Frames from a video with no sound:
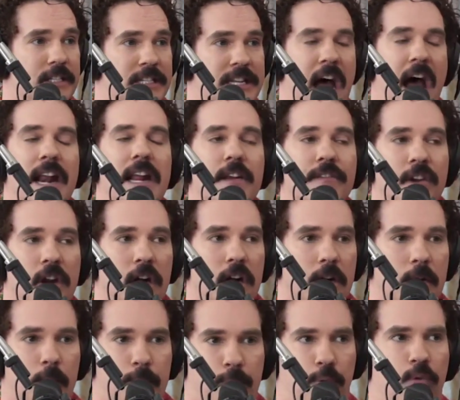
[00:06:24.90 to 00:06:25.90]
Not even
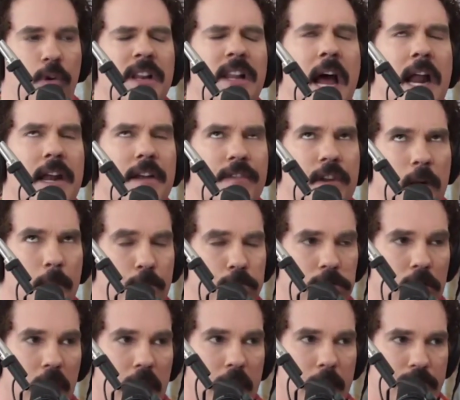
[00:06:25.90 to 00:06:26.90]
a
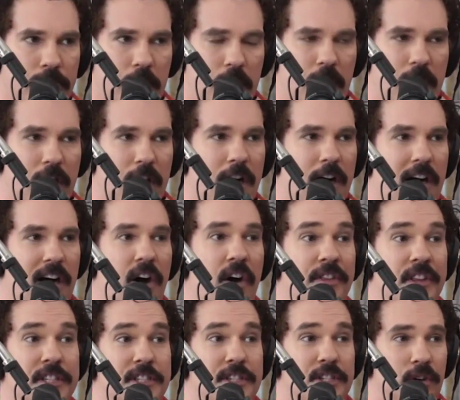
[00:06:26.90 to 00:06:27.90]
blip
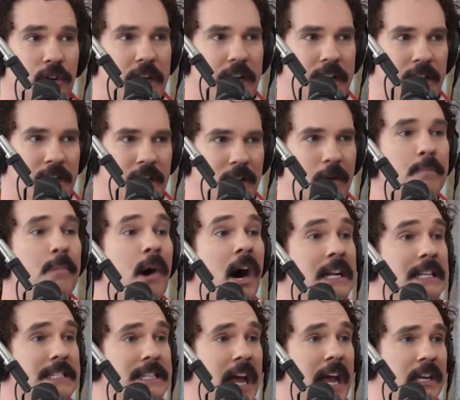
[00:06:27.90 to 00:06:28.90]
on the screen. Pun
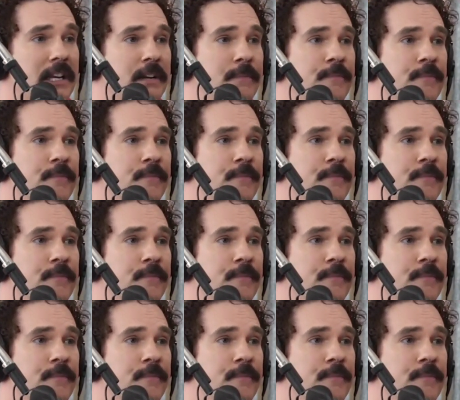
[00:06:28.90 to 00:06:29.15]
intended.